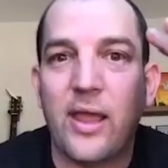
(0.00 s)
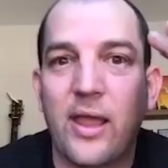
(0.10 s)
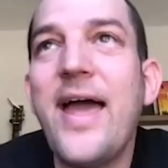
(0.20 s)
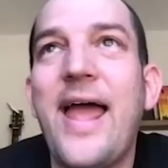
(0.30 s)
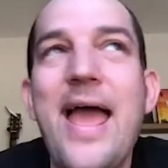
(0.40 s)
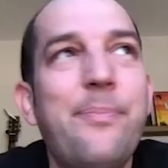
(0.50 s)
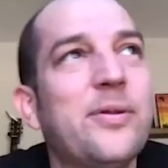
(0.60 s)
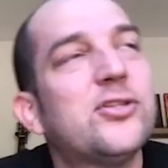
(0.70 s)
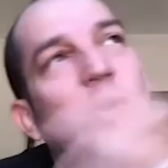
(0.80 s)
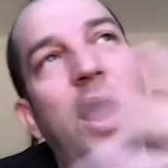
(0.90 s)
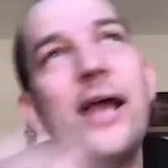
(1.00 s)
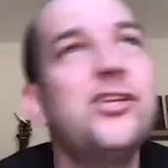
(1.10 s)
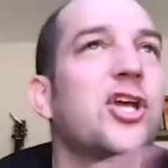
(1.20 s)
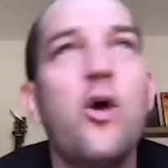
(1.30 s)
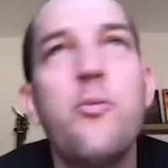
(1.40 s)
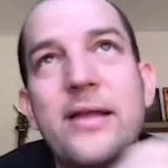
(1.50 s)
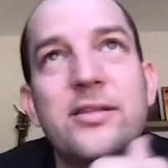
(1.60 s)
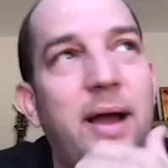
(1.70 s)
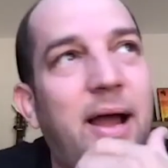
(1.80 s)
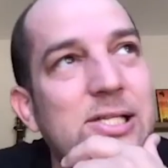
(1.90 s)
that happened. So I should go back to
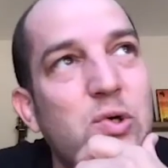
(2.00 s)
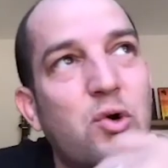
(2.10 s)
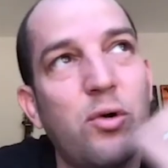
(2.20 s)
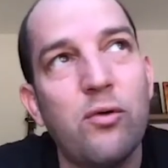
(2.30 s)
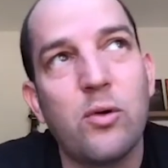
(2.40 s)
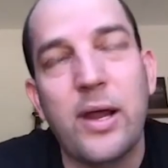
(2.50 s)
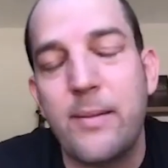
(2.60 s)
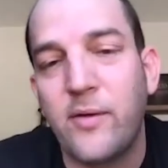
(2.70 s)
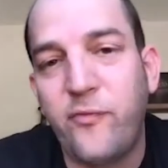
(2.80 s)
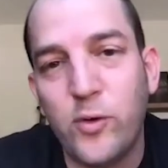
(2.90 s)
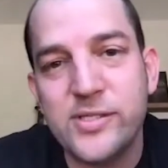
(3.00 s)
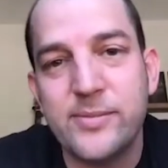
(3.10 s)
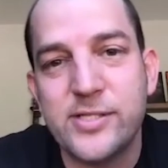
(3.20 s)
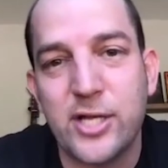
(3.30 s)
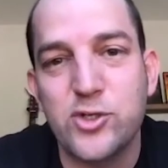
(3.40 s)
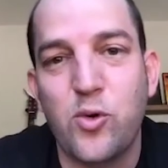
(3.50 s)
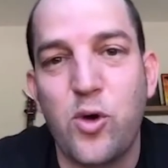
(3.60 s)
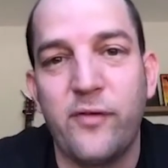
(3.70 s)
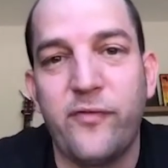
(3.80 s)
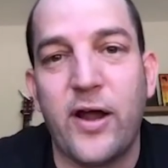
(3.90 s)
my high school career real quick. I'm a 4-time sectional
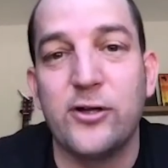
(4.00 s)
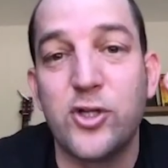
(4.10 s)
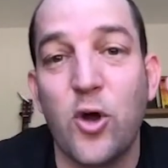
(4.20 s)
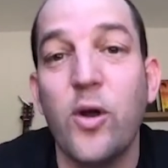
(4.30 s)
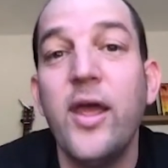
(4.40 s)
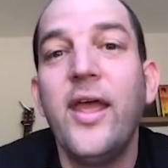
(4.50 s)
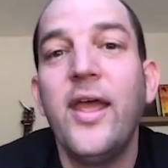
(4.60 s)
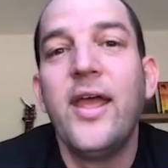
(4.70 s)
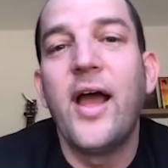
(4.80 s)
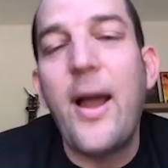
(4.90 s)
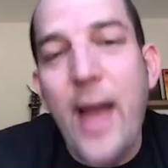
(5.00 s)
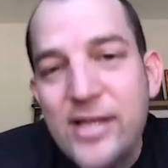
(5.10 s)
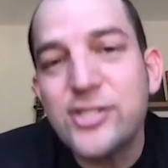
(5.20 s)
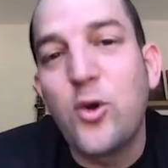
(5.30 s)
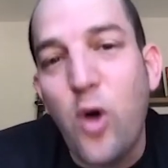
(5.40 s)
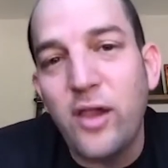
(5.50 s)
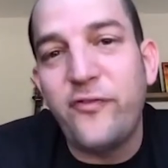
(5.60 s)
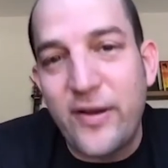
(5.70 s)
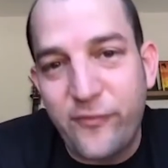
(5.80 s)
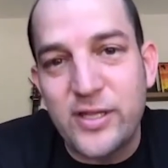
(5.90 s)
qualifier. So I actually
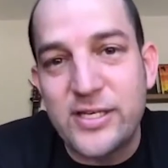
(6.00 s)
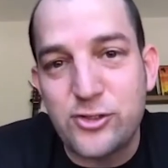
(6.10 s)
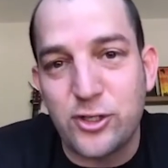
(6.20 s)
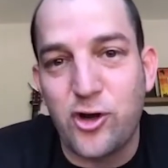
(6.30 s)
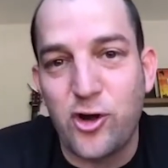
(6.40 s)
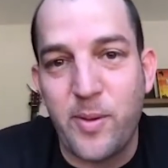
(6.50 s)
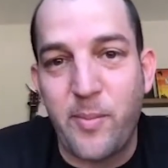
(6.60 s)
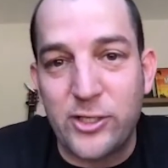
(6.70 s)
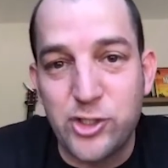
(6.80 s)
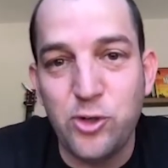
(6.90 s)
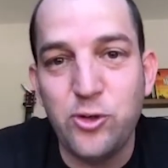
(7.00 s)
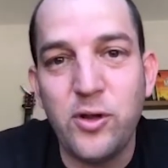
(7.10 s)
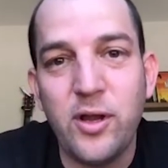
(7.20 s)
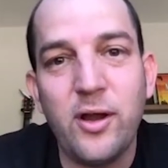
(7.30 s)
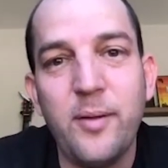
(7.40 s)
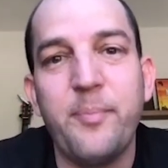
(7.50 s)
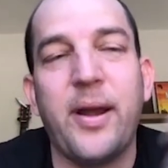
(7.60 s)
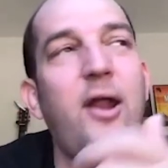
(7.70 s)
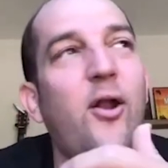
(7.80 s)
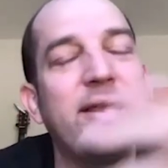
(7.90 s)
qualified for the district tournament my junior year, but
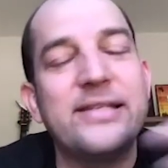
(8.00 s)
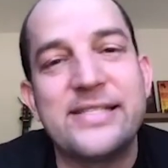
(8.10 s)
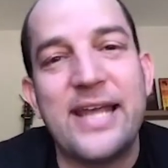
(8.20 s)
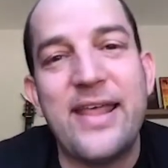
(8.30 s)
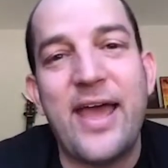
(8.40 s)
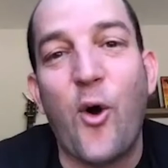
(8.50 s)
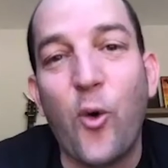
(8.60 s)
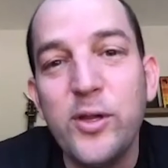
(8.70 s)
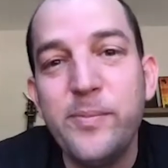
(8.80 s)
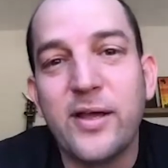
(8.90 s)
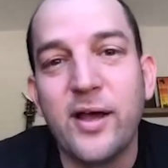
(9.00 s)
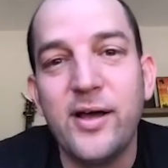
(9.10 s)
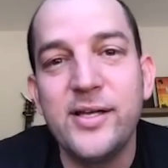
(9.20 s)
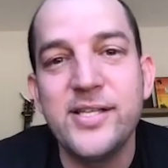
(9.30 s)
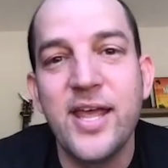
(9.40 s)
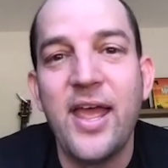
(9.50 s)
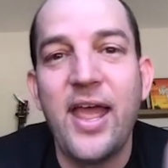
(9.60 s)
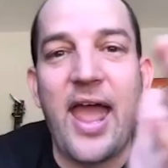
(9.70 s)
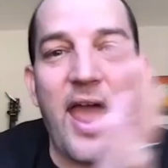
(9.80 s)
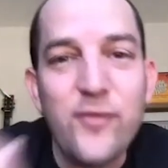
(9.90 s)
I don't like to say that only because
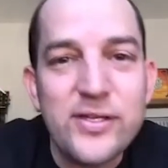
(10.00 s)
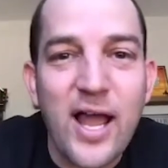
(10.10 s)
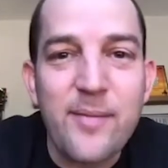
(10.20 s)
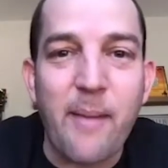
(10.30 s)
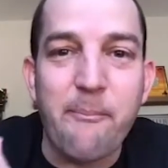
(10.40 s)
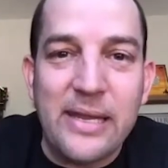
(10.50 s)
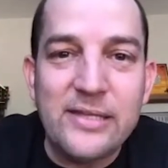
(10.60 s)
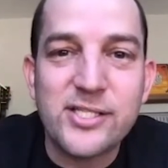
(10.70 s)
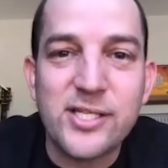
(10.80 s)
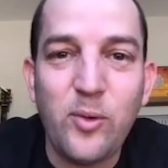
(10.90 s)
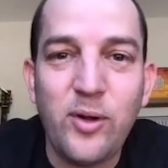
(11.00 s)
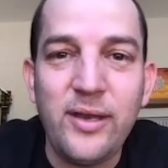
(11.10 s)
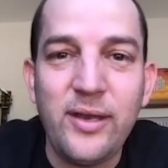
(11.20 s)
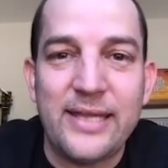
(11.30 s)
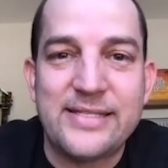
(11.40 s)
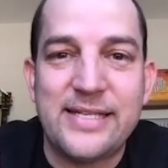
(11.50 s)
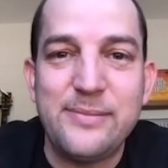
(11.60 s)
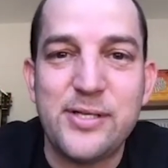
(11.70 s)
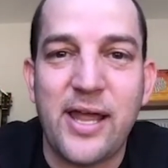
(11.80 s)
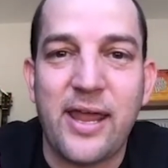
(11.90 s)
every time I meet someone, it
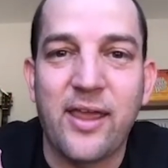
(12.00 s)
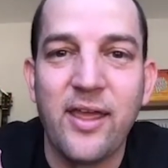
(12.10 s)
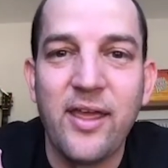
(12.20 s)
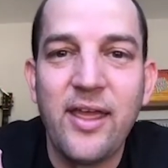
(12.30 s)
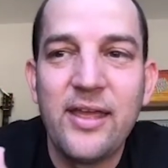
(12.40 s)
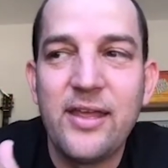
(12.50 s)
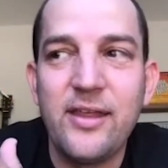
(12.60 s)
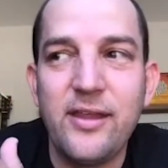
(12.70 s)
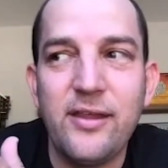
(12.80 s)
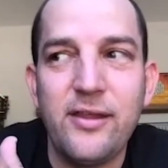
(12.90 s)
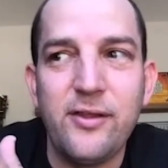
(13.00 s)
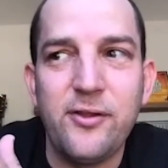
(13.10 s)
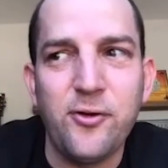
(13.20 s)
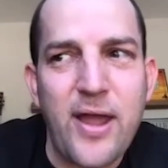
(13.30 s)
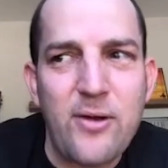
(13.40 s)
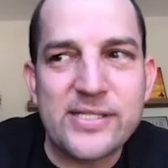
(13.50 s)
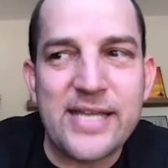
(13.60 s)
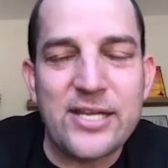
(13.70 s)
seems like you're now a state